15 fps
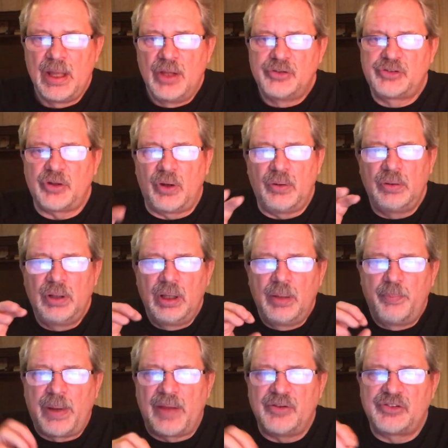So
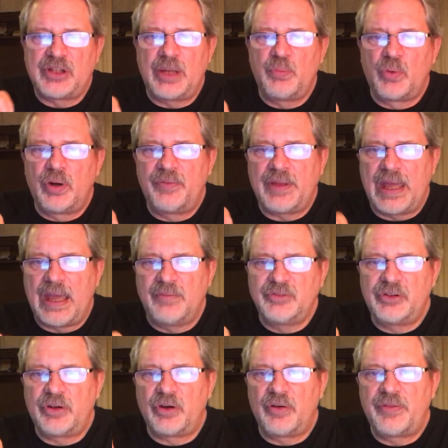by the same word, the
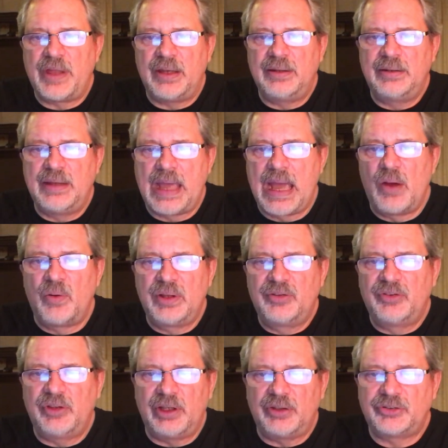heavens and the earth that now
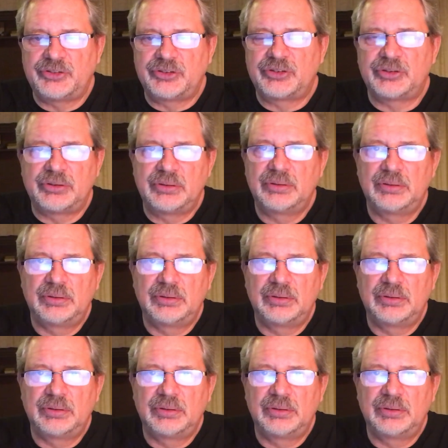exist,